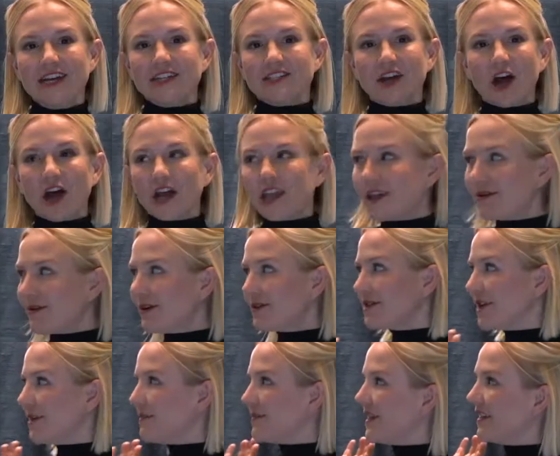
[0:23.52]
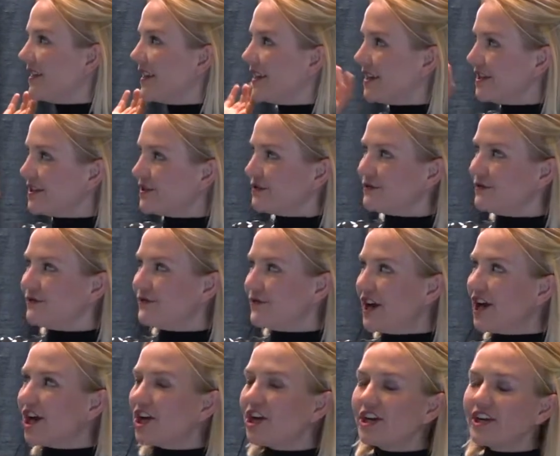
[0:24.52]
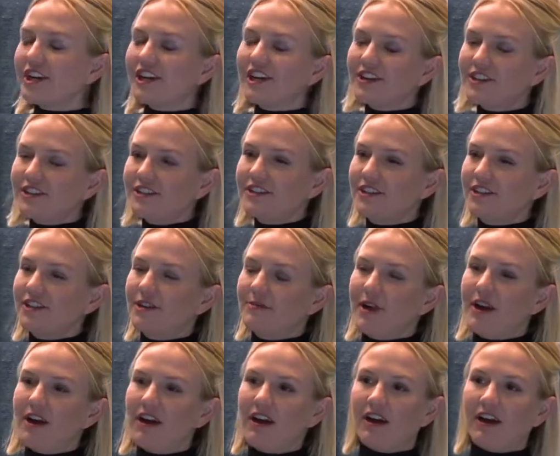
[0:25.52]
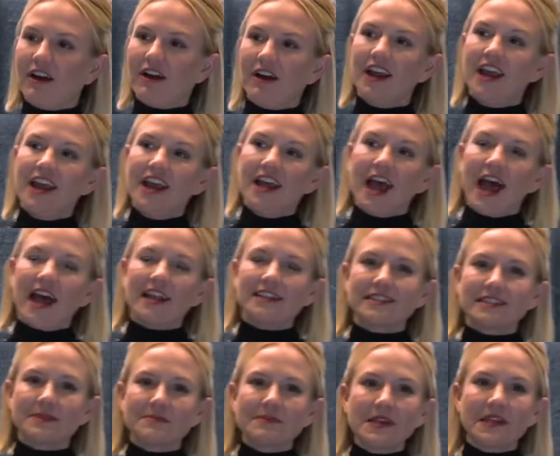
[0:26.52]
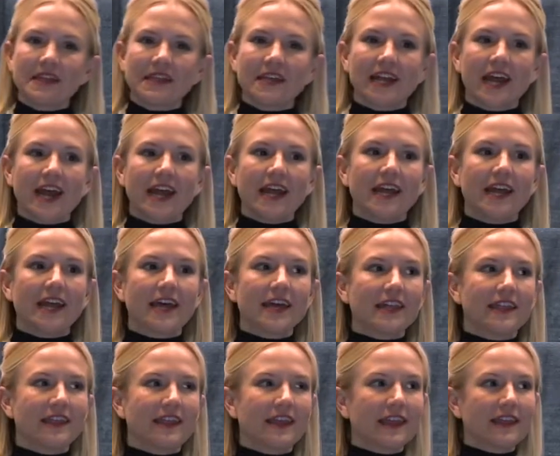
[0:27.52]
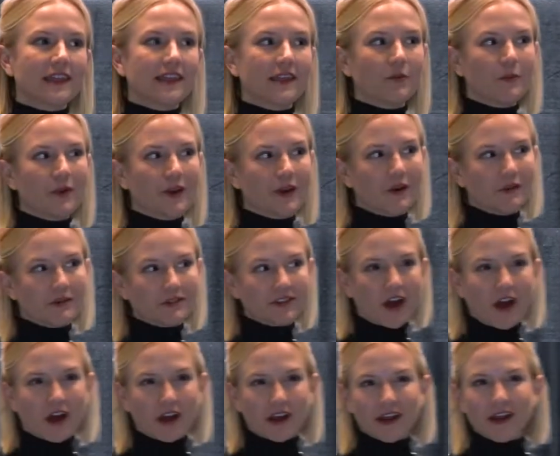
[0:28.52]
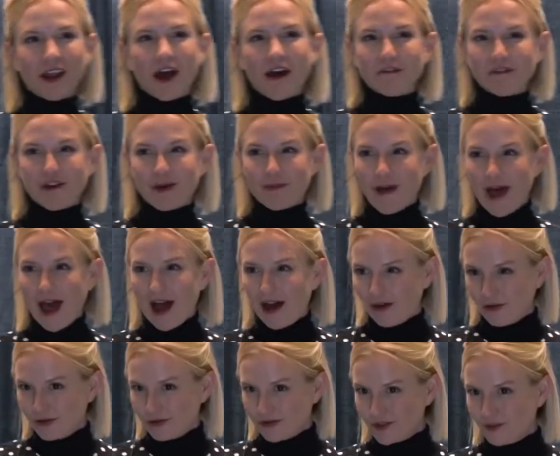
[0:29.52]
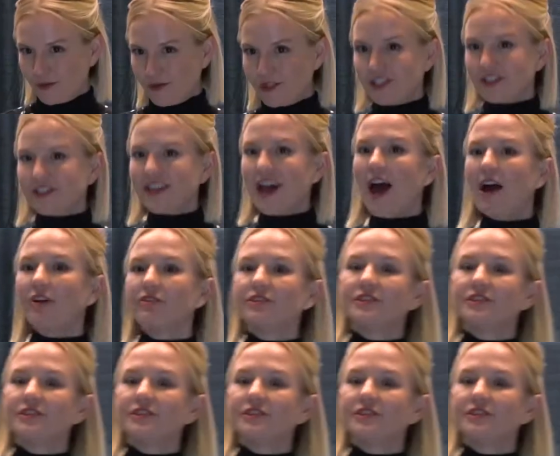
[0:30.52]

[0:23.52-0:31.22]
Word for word: talking about something that is very near and dear to my heart and something that I think that we don't talk enough about, which is how